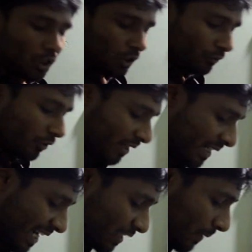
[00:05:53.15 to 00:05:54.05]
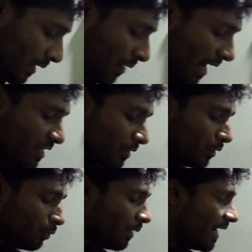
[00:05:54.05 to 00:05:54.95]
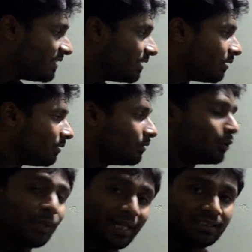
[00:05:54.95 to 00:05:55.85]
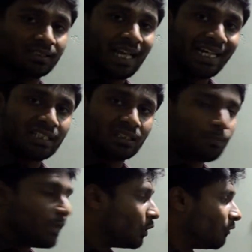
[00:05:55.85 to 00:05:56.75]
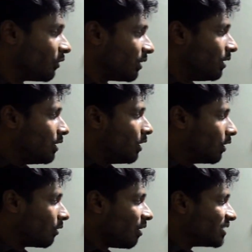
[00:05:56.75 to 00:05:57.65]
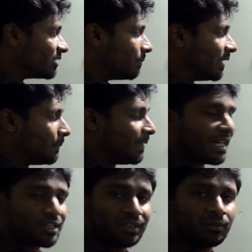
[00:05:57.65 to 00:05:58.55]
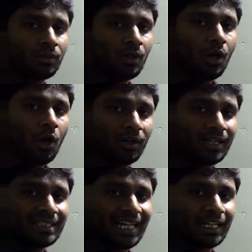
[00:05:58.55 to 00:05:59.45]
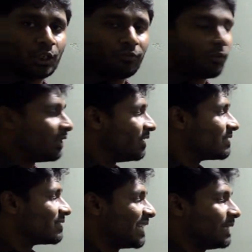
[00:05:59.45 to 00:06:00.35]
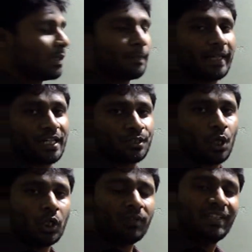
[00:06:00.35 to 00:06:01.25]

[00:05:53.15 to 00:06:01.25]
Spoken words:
For finding x value, I should do either two cases. I can simply go for a cross multiplication, or else I can go for a straight multiplication. Out of